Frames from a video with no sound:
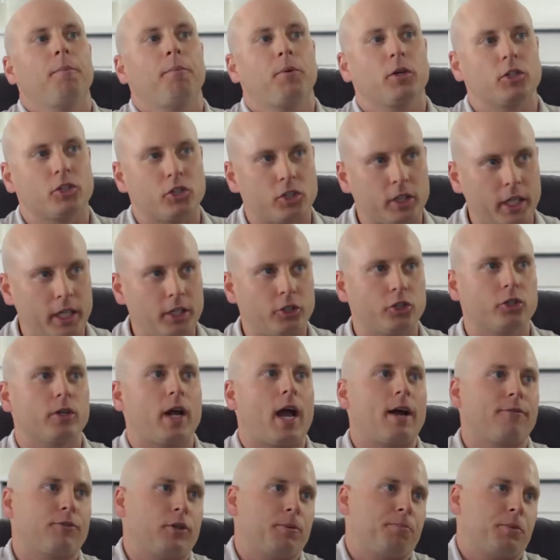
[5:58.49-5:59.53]
procedure
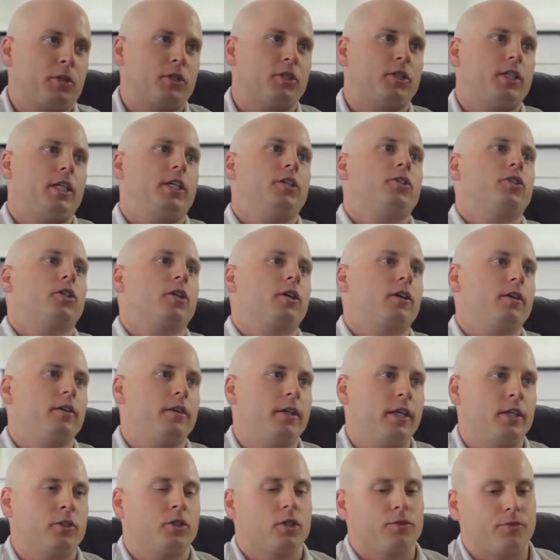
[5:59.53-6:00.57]
after procedure,
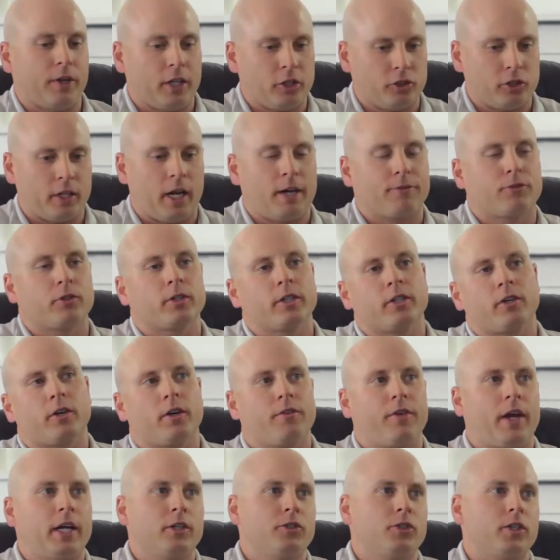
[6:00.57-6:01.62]
intervention after
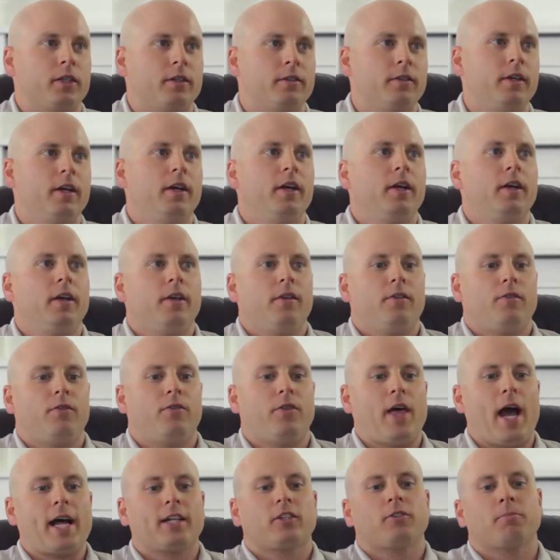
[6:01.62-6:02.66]
intervention.
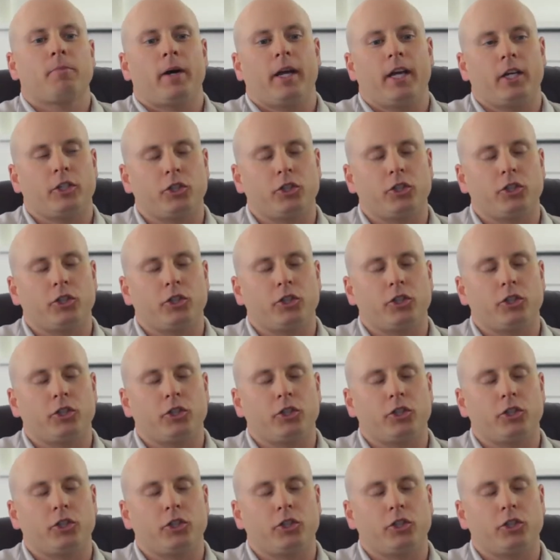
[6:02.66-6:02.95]
That's my